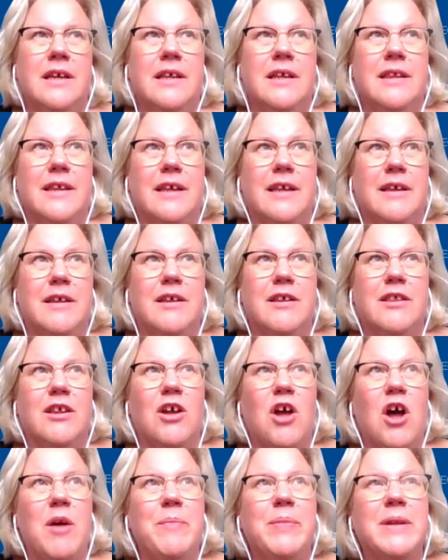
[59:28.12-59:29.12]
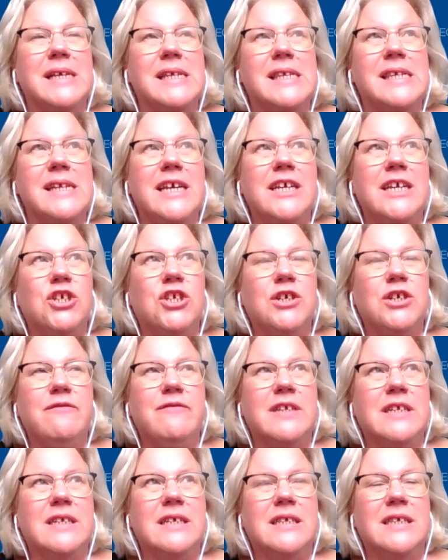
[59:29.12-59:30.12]
the complex nature of
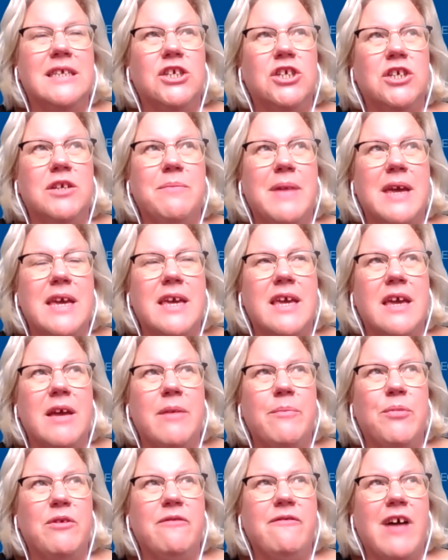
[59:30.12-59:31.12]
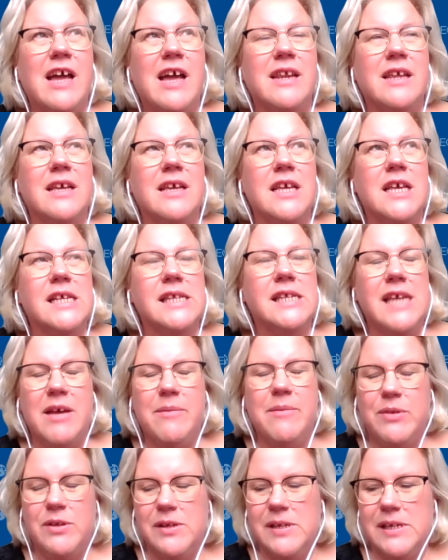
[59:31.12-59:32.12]
the decision making, and providing
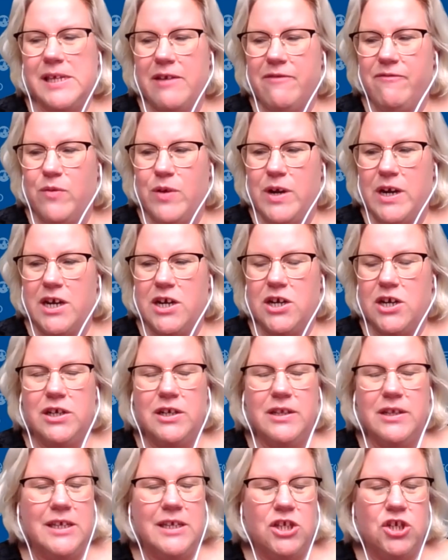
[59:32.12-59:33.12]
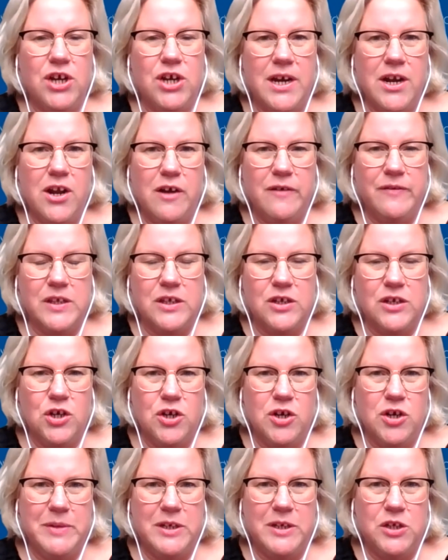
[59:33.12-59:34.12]
examples of where these trade-offs
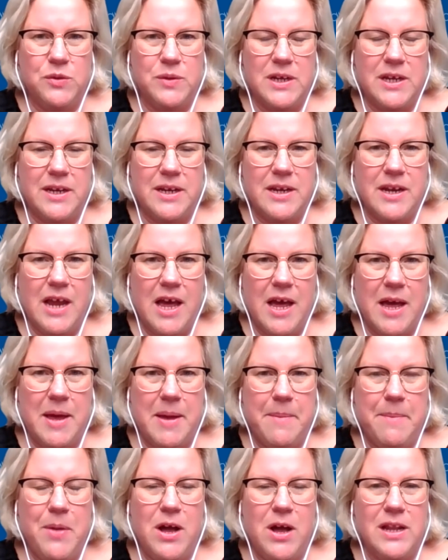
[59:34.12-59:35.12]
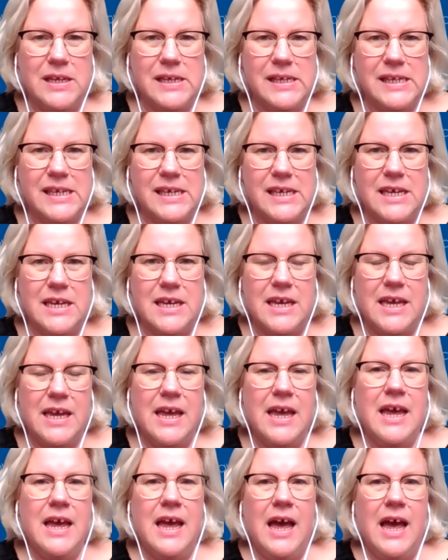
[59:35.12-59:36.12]
occur between policy
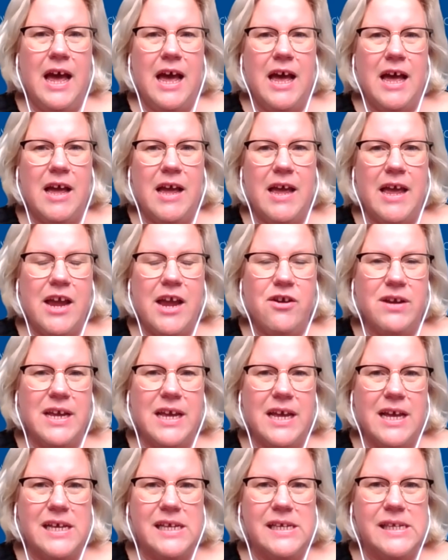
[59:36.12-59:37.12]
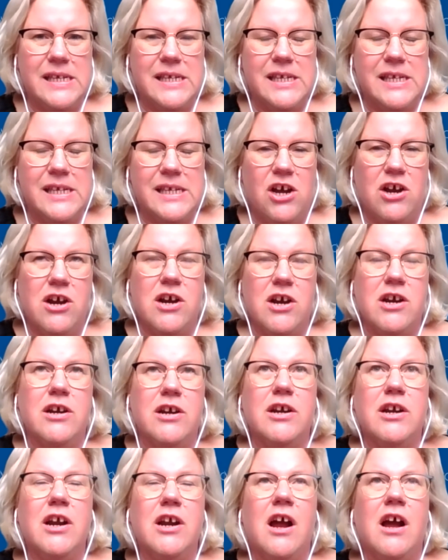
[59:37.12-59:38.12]
areas
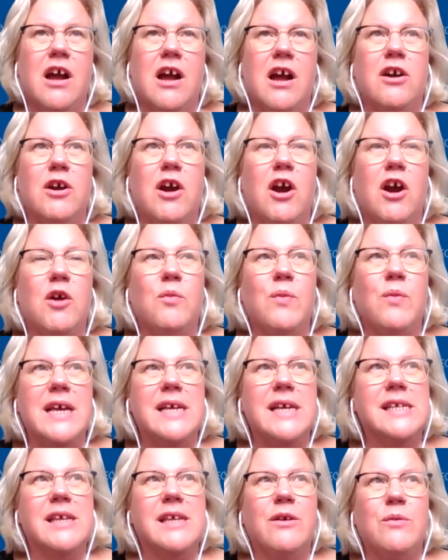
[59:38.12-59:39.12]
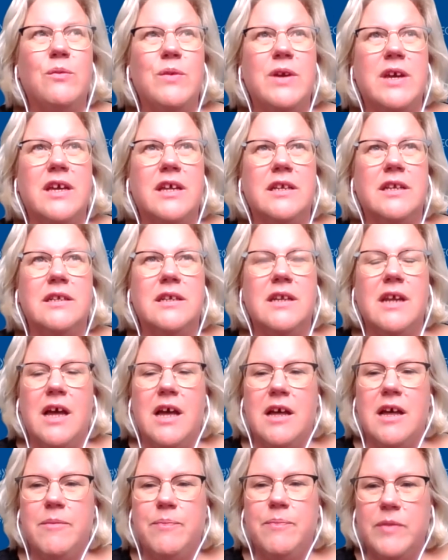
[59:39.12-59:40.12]
are ways that we can
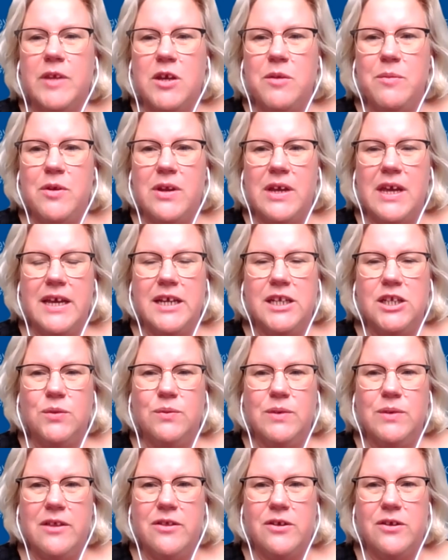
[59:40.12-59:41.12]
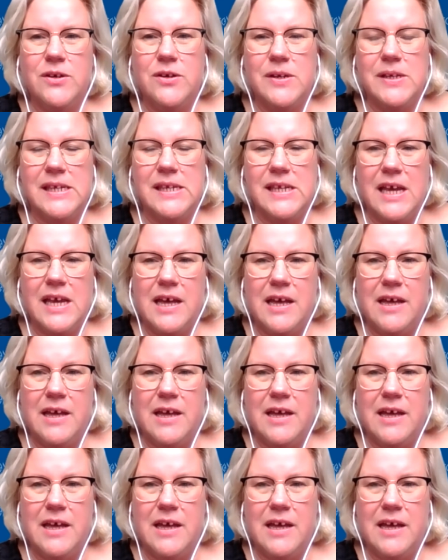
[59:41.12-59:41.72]
communicate to others